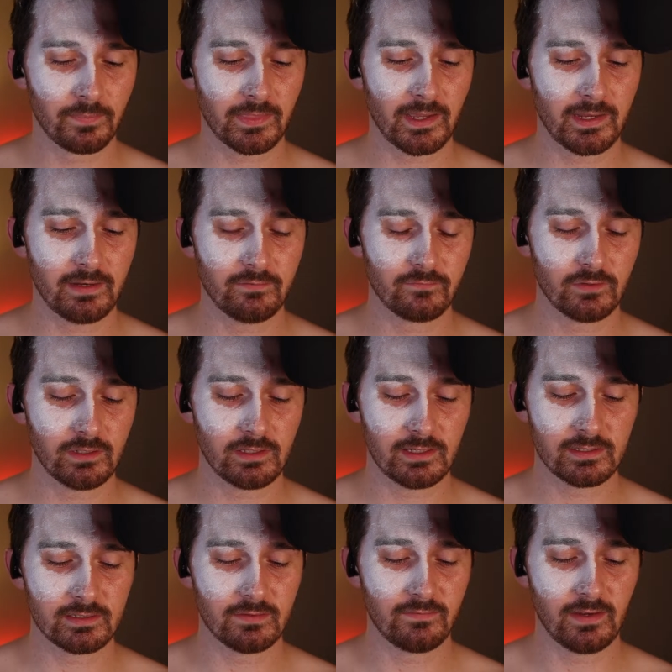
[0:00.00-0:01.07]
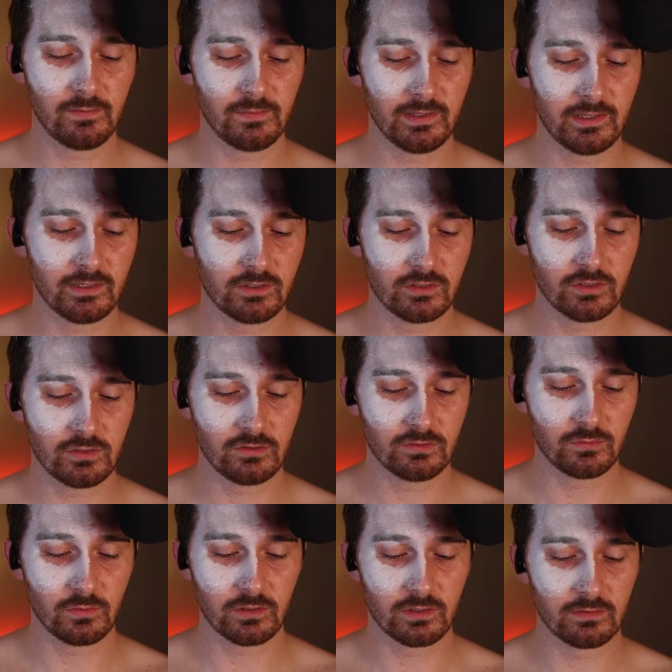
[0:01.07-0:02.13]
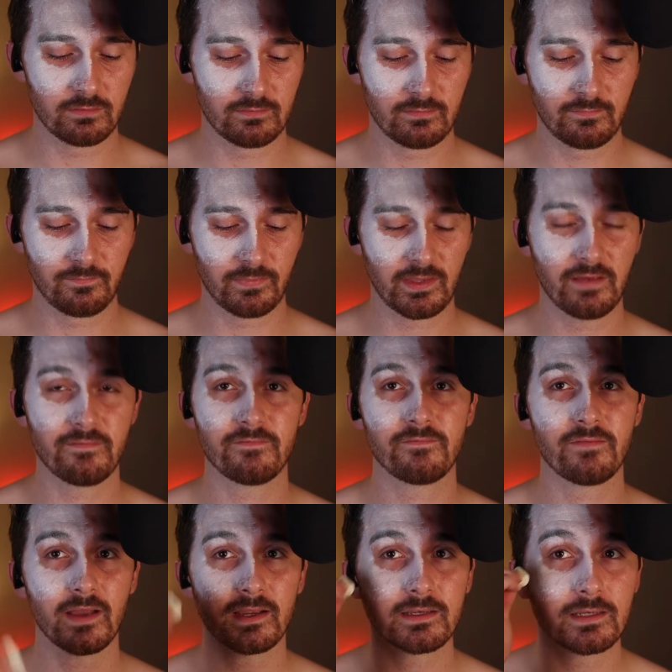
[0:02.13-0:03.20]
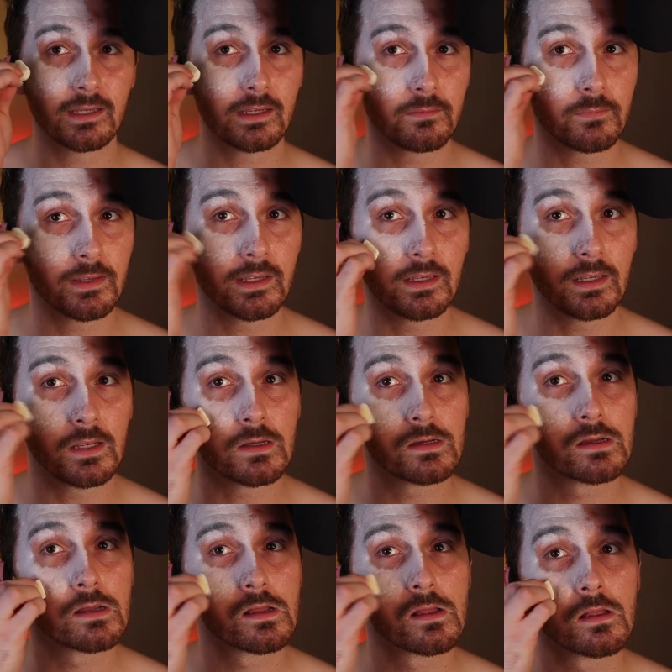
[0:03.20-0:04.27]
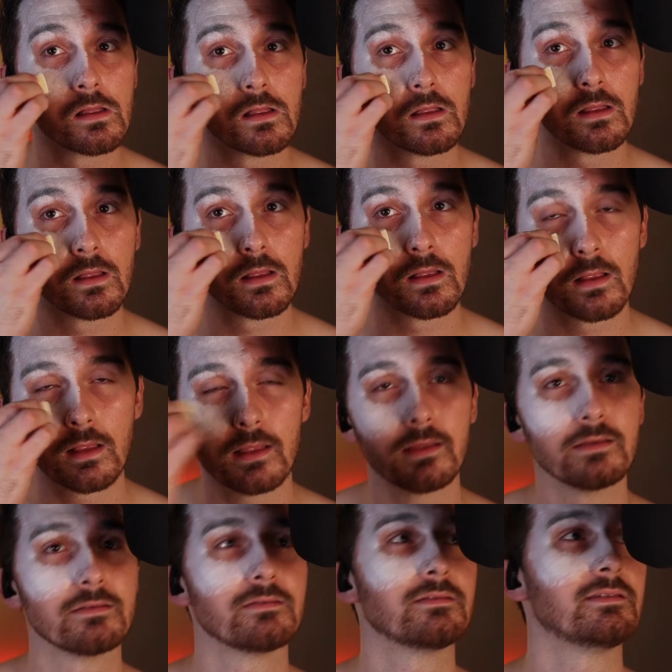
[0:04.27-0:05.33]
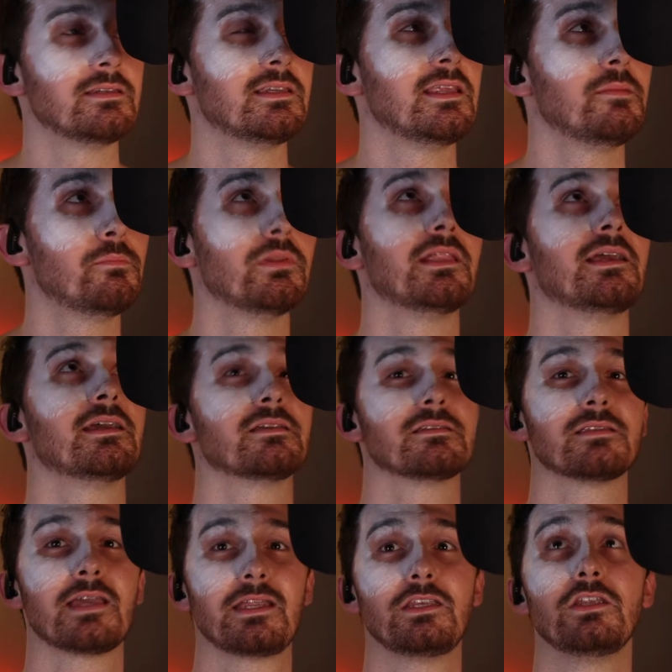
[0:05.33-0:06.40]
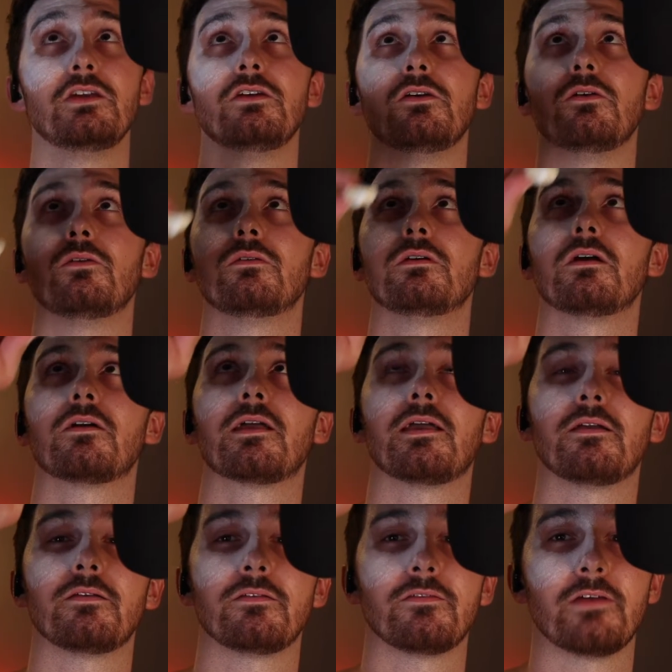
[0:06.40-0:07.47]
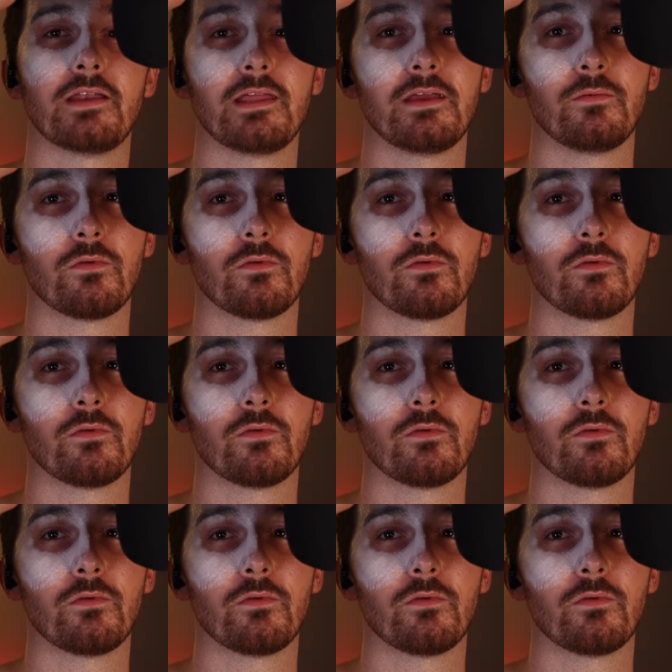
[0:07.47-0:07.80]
I didn't realize the family issues were affecting me as deeply as they do. Okay, ready?